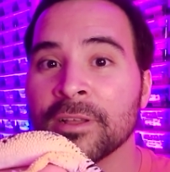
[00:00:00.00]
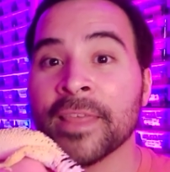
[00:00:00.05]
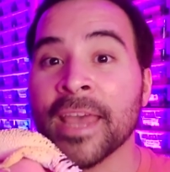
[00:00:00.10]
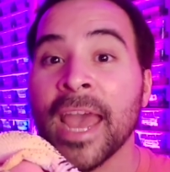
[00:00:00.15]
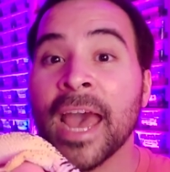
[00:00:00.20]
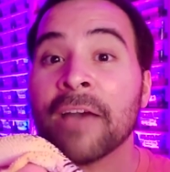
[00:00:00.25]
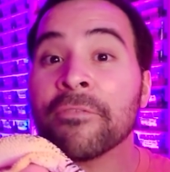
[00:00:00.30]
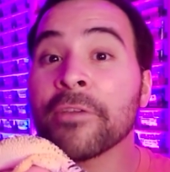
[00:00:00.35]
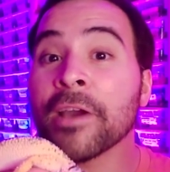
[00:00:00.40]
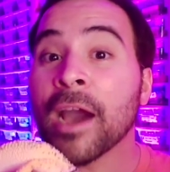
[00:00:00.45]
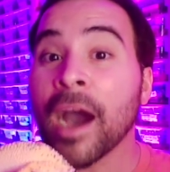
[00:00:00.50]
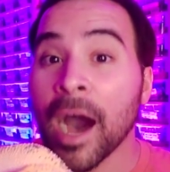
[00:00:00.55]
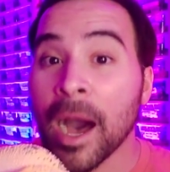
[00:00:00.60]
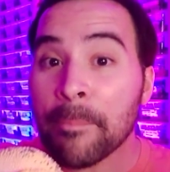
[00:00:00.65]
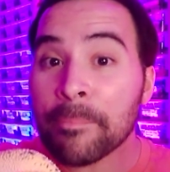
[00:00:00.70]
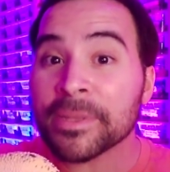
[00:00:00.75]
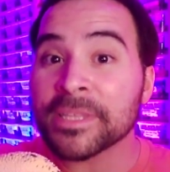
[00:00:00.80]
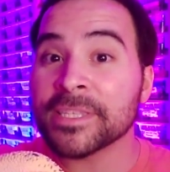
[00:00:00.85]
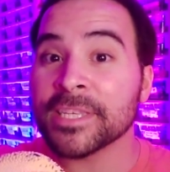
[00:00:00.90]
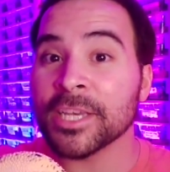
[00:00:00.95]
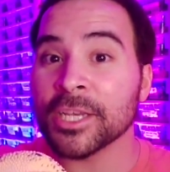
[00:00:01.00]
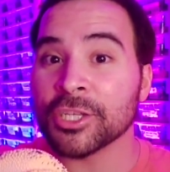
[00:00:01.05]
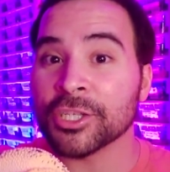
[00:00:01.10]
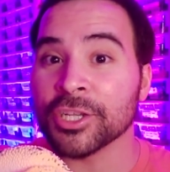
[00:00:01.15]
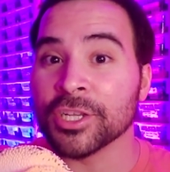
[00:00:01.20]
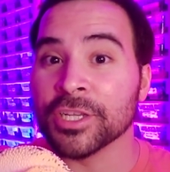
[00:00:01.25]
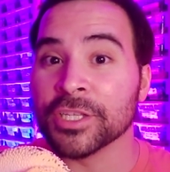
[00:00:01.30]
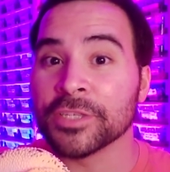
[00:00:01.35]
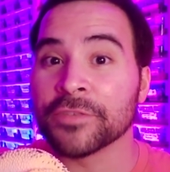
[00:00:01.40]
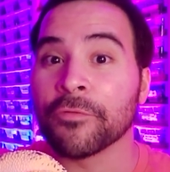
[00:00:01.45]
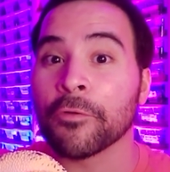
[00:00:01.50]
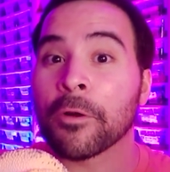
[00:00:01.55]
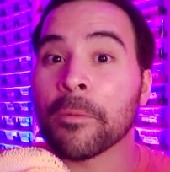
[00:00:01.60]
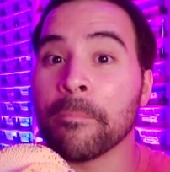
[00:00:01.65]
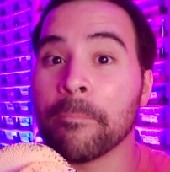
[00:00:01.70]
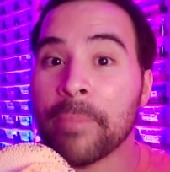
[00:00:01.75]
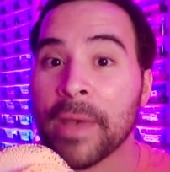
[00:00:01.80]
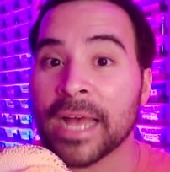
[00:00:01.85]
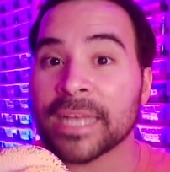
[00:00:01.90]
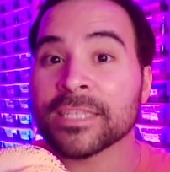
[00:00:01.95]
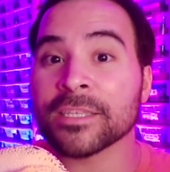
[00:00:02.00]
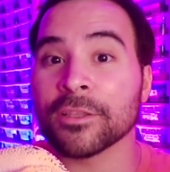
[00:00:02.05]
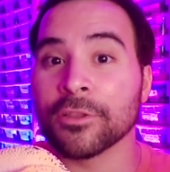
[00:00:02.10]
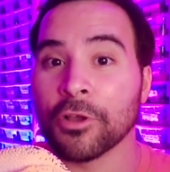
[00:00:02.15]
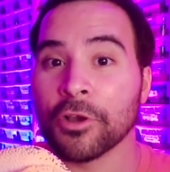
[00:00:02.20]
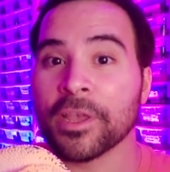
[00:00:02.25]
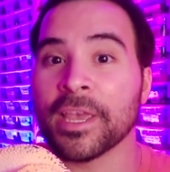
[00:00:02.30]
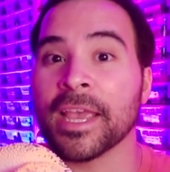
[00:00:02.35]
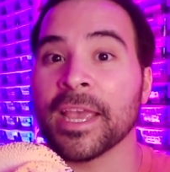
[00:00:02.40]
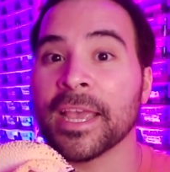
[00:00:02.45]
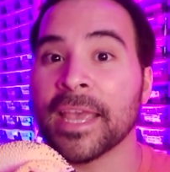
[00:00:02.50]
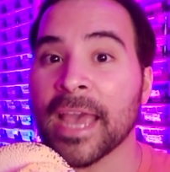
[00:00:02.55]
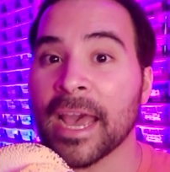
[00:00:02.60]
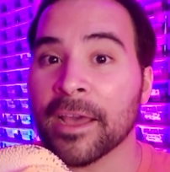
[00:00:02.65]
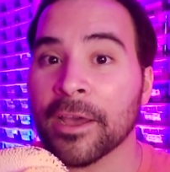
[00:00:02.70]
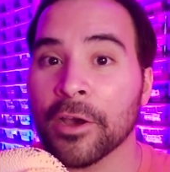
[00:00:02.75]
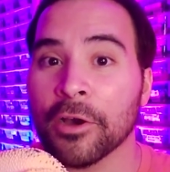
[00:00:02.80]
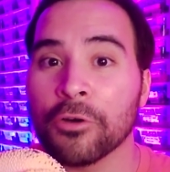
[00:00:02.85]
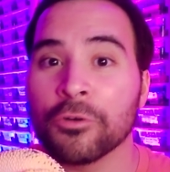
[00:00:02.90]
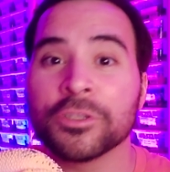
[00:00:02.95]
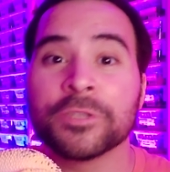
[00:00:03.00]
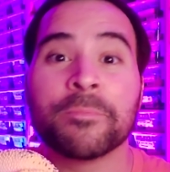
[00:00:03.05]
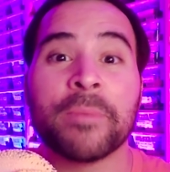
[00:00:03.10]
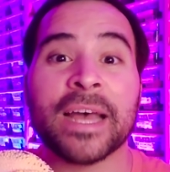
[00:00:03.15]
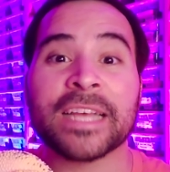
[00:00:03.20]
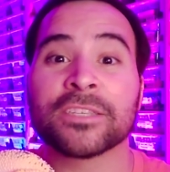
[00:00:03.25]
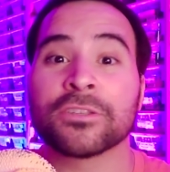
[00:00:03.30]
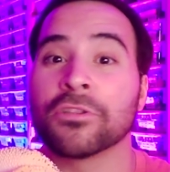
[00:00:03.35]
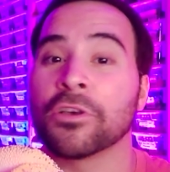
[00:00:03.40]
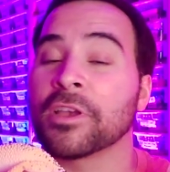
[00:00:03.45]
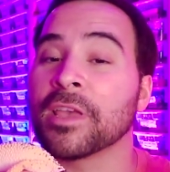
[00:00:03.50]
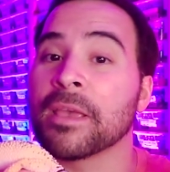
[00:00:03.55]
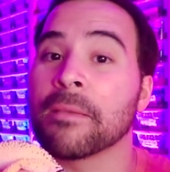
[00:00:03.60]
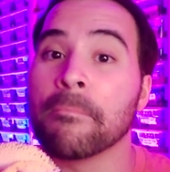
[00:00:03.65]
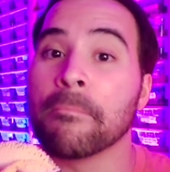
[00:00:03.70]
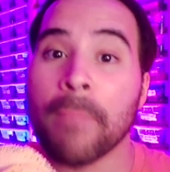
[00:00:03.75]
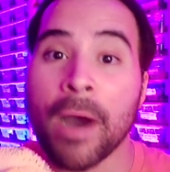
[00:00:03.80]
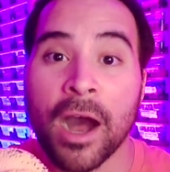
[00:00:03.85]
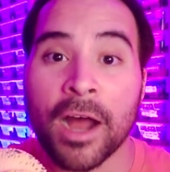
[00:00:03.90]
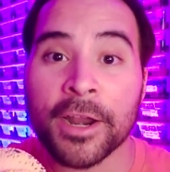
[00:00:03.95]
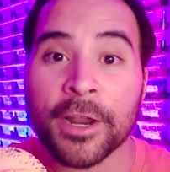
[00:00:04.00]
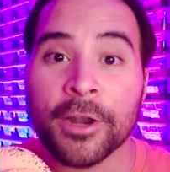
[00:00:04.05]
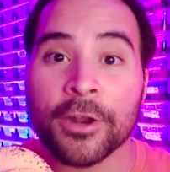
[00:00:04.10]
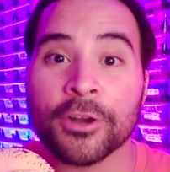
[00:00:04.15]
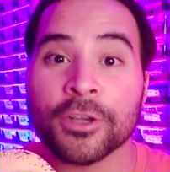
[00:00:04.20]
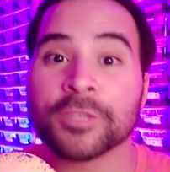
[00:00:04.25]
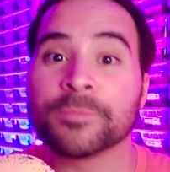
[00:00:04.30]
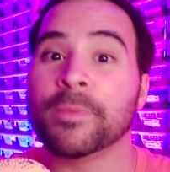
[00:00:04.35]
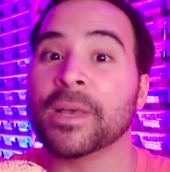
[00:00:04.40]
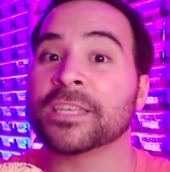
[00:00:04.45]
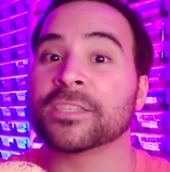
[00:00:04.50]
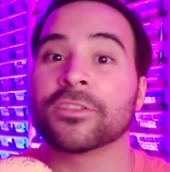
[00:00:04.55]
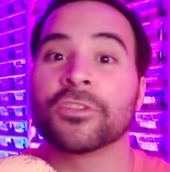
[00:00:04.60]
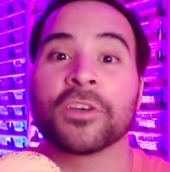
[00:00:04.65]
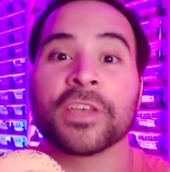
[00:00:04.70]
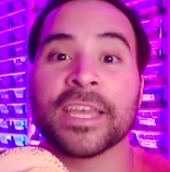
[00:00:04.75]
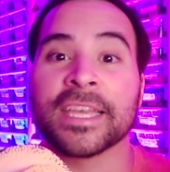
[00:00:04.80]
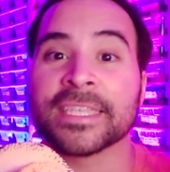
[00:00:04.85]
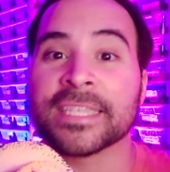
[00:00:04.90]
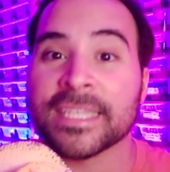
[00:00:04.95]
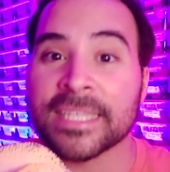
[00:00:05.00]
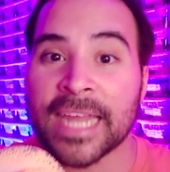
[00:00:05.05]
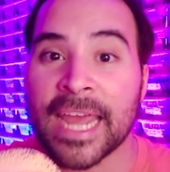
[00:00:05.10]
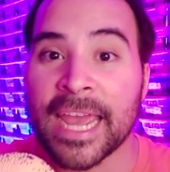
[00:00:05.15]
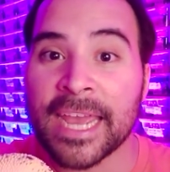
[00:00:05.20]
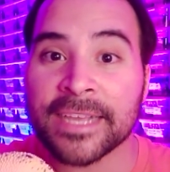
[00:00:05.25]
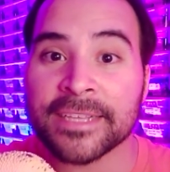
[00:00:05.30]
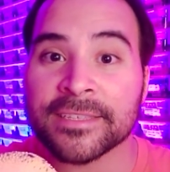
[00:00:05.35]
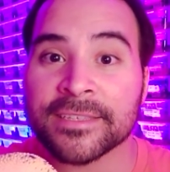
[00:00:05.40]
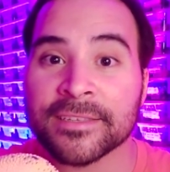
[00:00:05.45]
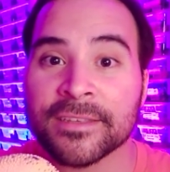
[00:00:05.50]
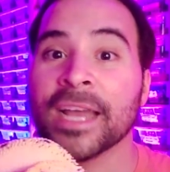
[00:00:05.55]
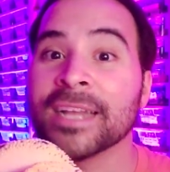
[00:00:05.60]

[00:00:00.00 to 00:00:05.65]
they have competitions for best looking geckos, best looking monitors, best looking snakes,